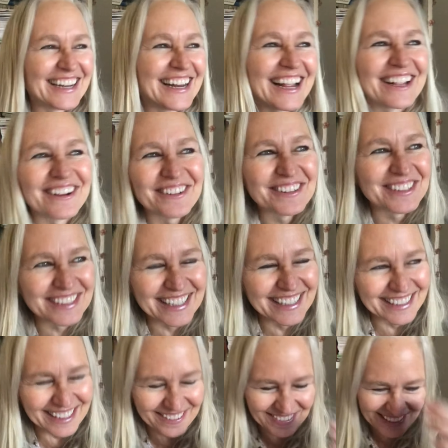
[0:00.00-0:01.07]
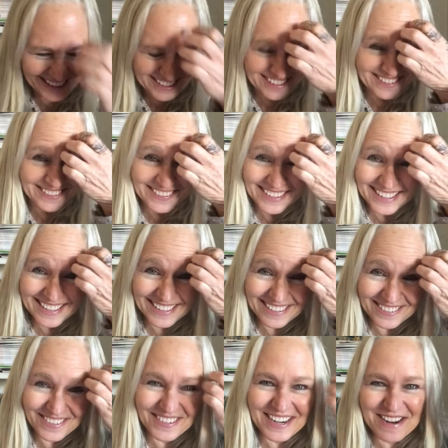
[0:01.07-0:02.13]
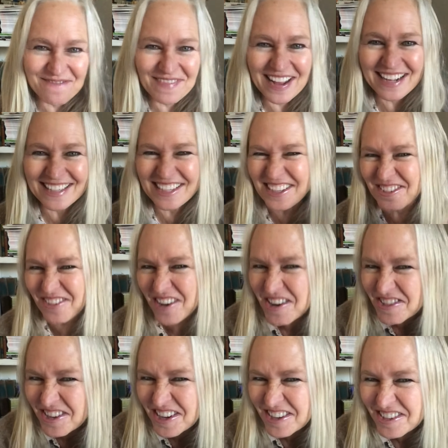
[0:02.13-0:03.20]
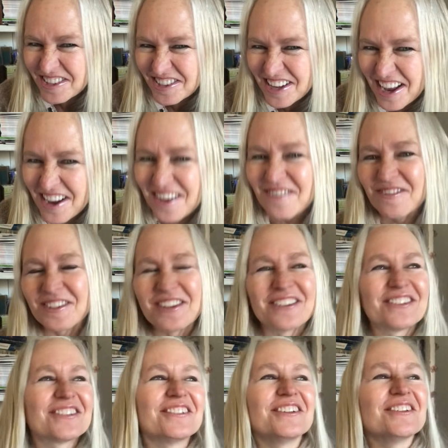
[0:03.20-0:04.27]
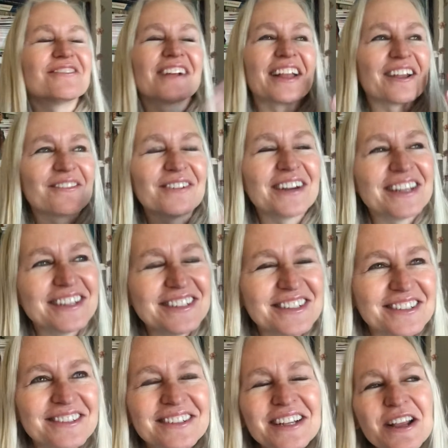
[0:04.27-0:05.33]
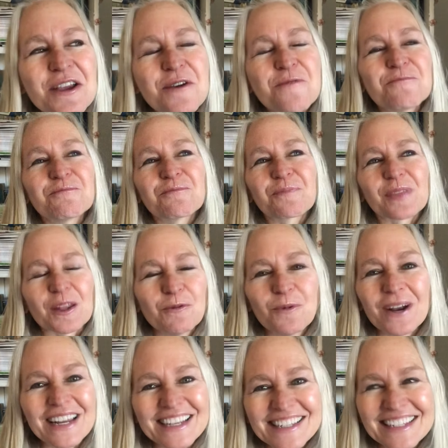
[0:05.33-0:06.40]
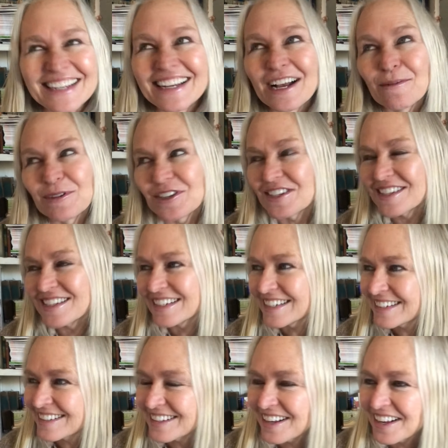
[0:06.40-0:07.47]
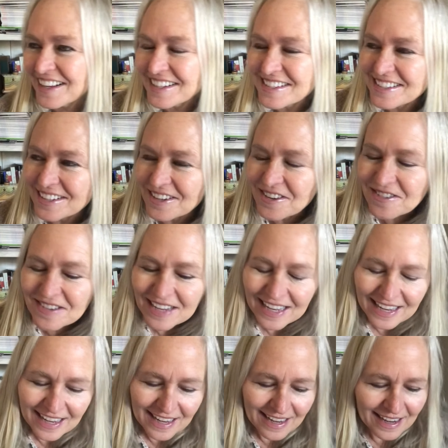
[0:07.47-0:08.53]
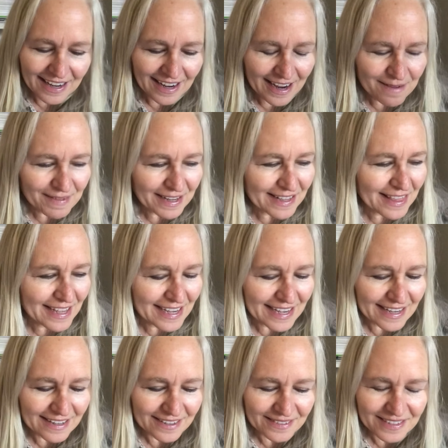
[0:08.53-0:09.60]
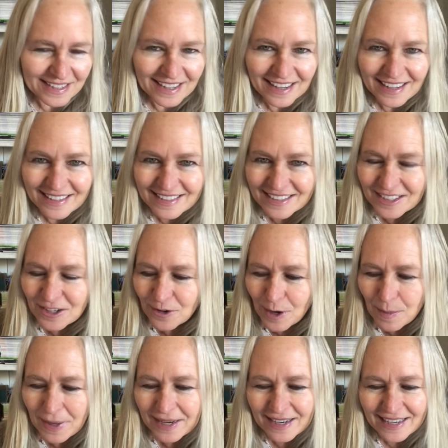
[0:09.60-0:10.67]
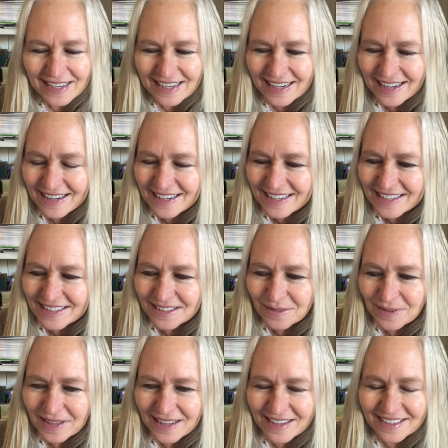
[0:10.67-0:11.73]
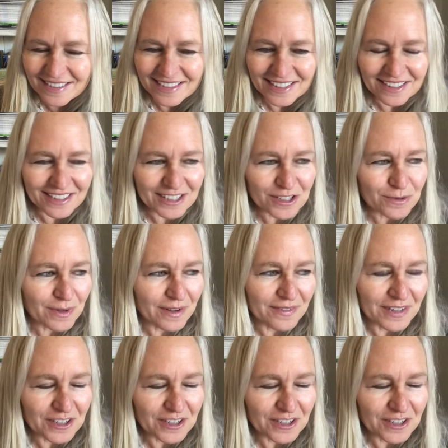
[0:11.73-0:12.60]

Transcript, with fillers: I go looking up, you know, when when it makes this crunching sound when you're turning, we're like, what do you do? What is it? How much is it going to cost? So I'm like thinking, oh God, you know, I may not get out of this without, you know, like $1,200.